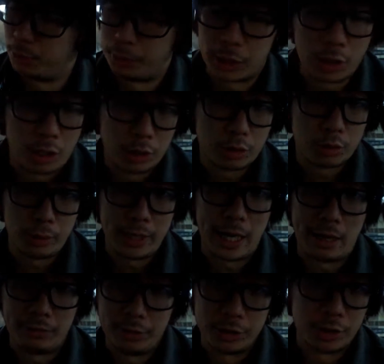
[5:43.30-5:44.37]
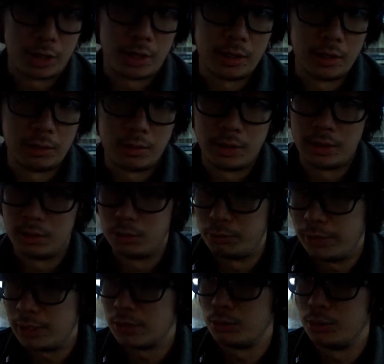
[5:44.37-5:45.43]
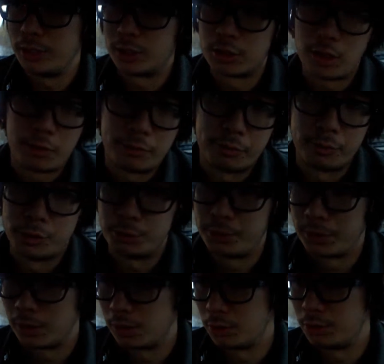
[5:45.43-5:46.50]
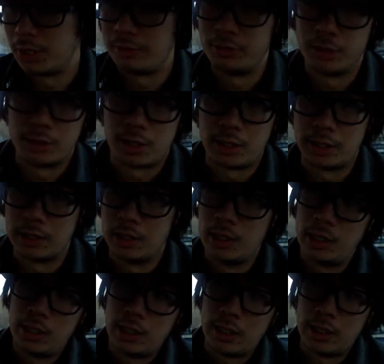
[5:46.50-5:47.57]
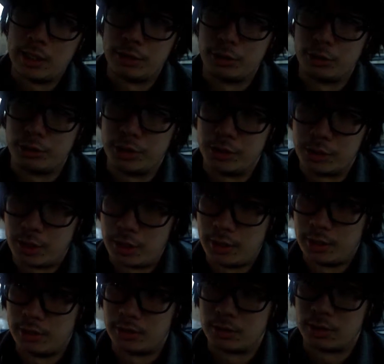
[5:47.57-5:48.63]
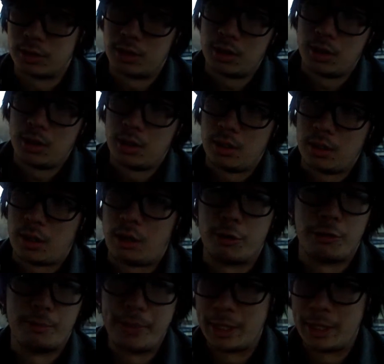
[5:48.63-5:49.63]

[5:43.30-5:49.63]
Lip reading: because we have desire, right? The reason we suffer is because we have desire, and those desires aren't